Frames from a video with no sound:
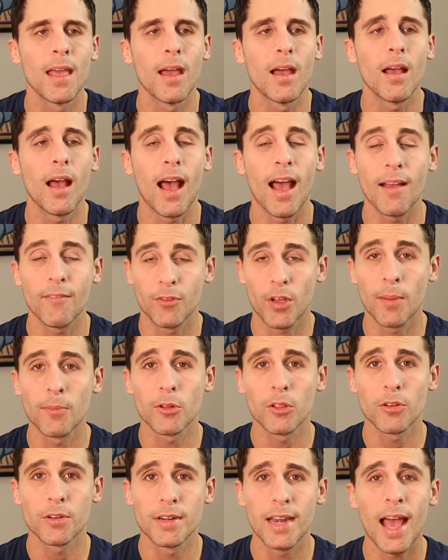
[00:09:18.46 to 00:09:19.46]
I've come to
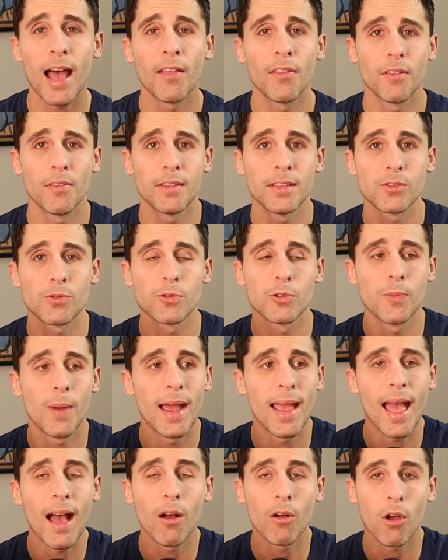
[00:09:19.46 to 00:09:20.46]
learn now that this was
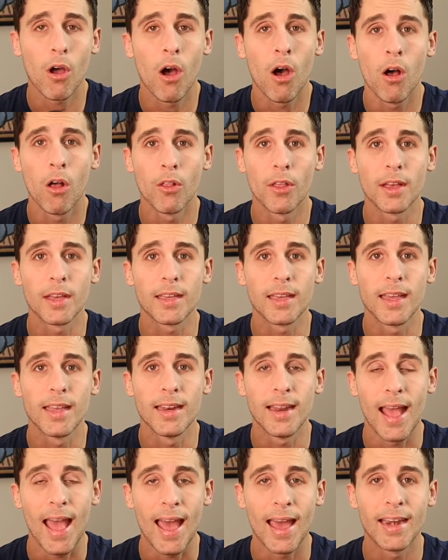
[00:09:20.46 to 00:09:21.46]
my alcoholic
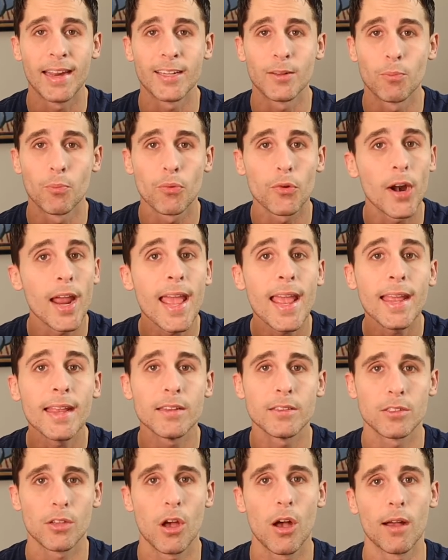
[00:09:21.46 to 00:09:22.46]
and addict
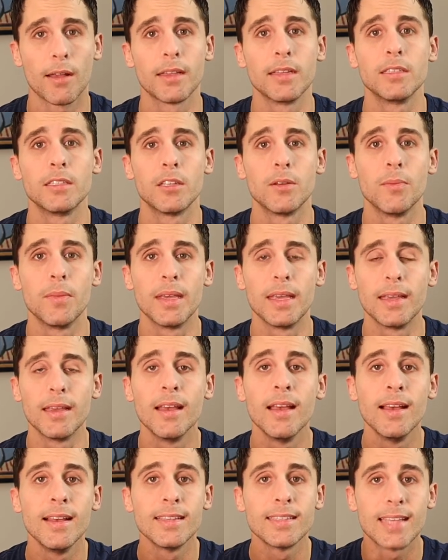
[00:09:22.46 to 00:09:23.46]
brain talking to me,
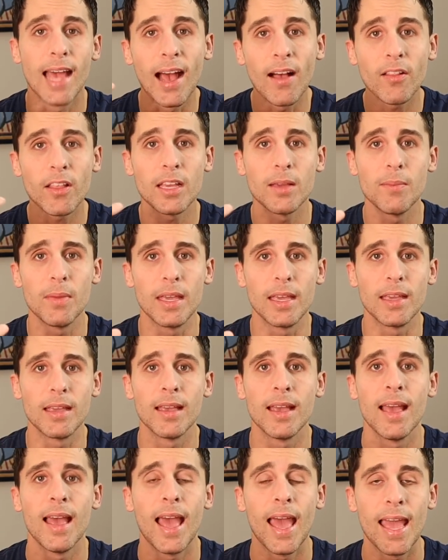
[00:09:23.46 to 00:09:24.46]
telling me,
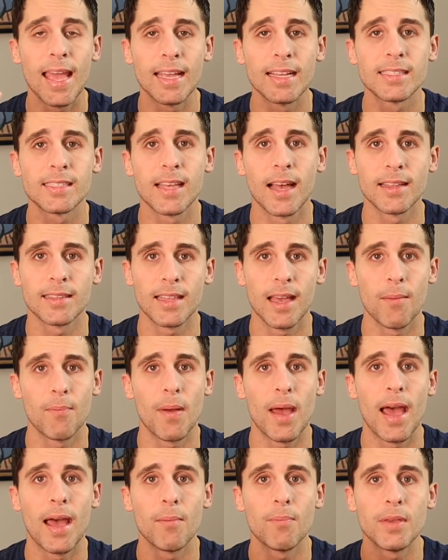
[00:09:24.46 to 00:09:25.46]
hey, it's not that
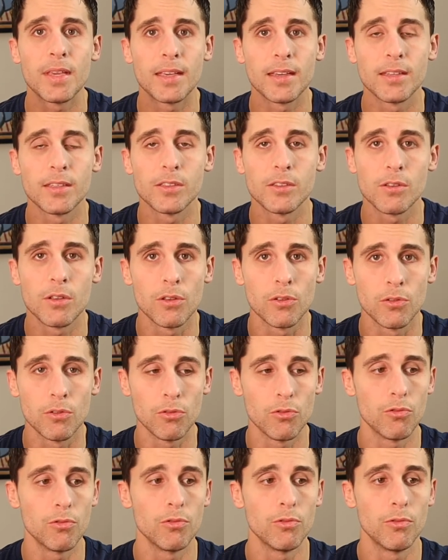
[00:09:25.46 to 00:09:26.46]
bad because
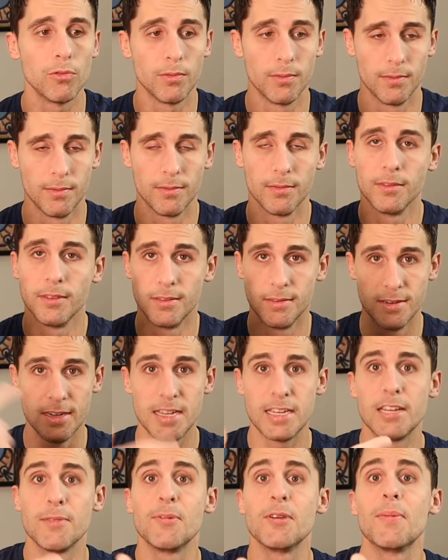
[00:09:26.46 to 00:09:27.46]
you
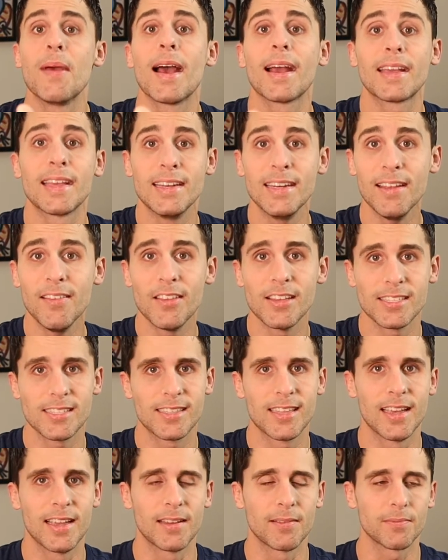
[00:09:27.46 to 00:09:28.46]
need to be back into this
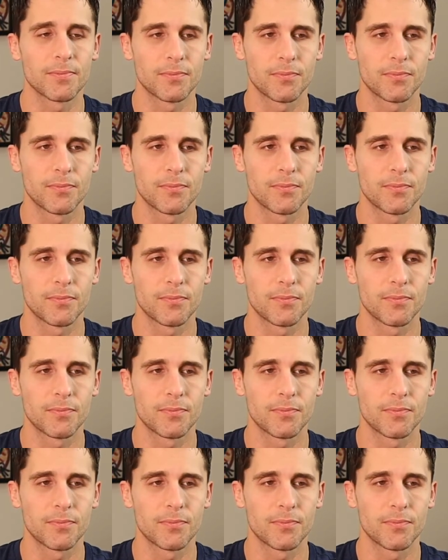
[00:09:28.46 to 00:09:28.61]
thing.